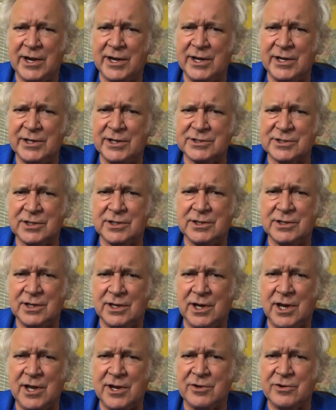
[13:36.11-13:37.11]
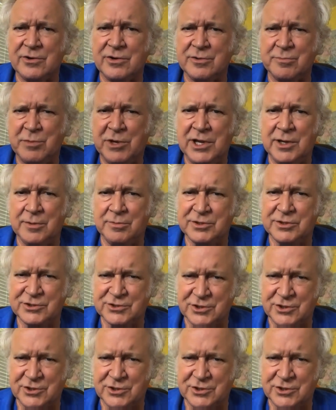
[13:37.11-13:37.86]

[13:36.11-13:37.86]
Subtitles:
and it's an honor to be able to